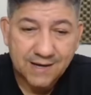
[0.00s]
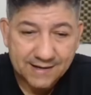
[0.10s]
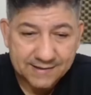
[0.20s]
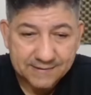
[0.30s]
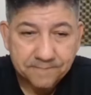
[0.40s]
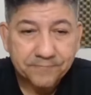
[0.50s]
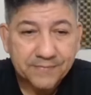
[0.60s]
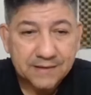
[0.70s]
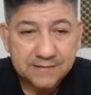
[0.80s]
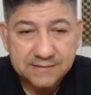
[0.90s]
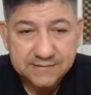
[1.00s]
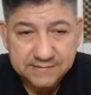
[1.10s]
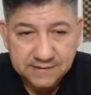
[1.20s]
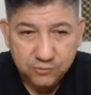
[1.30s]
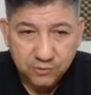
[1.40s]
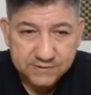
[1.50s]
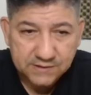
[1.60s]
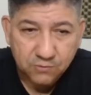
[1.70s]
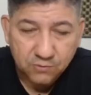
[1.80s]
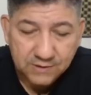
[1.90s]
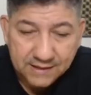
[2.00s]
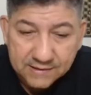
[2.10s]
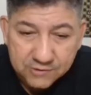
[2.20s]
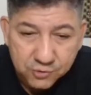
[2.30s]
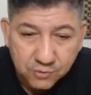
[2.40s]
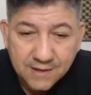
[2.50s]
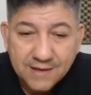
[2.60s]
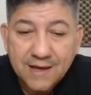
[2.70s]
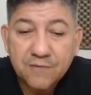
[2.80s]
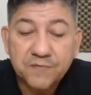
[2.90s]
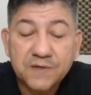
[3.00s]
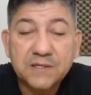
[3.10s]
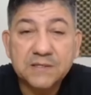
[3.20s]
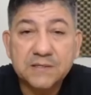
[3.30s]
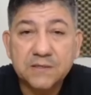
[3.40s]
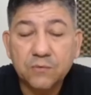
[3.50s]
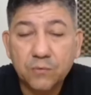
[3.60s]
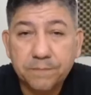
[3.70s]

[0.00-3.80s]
So the area of this blue circular sector is 25 pi.